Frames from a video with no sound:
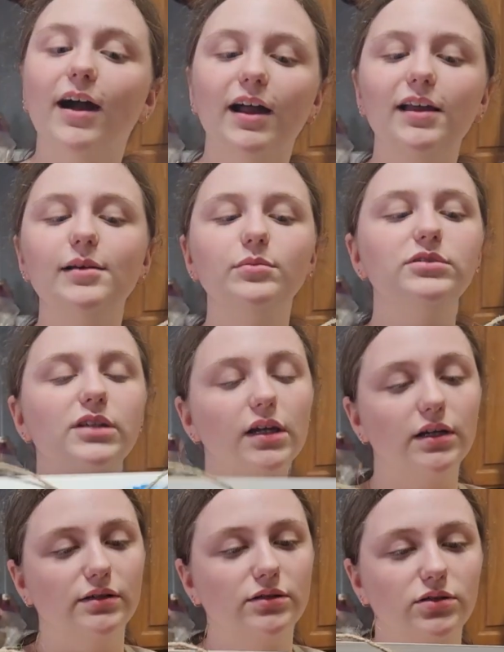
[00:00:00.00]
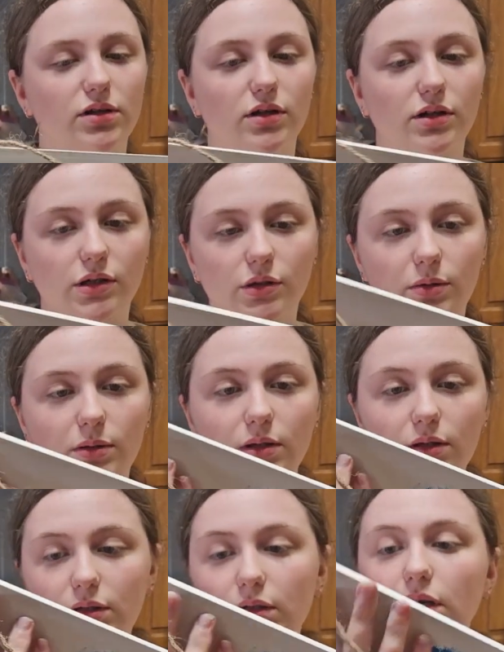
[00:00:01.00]
I am done. So
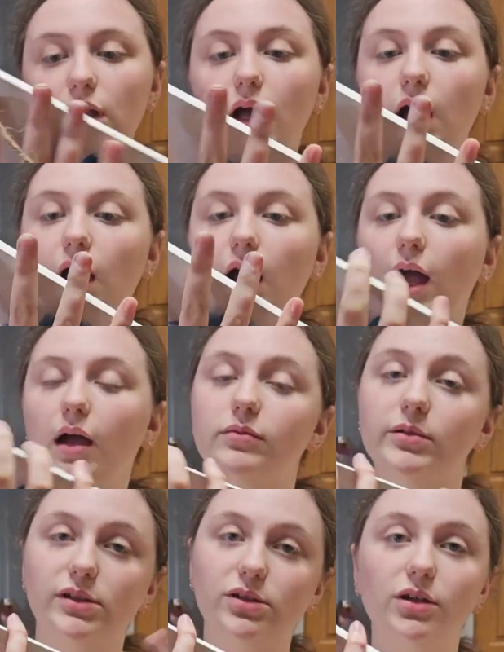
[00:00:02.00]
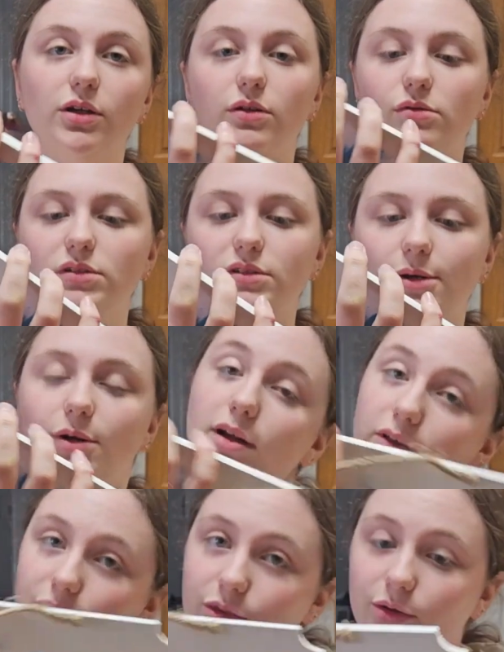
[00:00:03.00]
I'm gonna show you the result
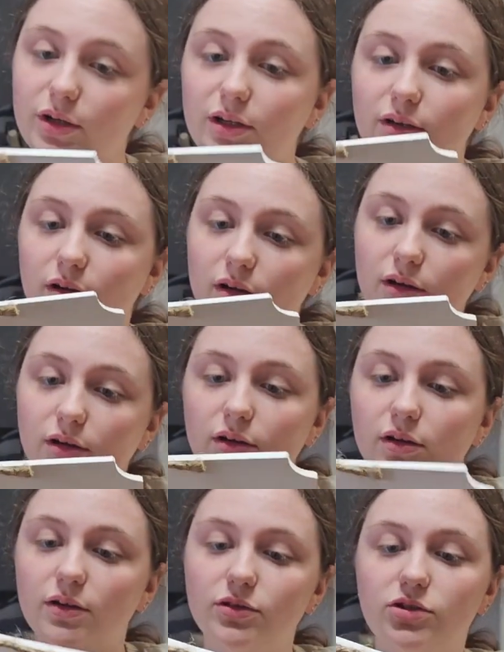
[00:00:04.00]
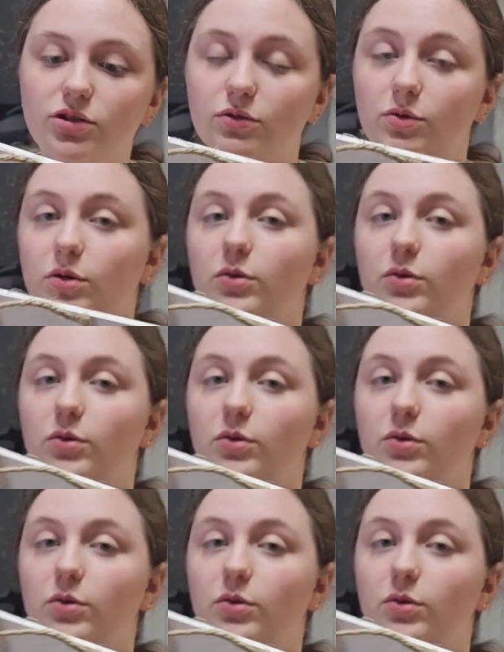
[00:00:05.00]
in 3, 2,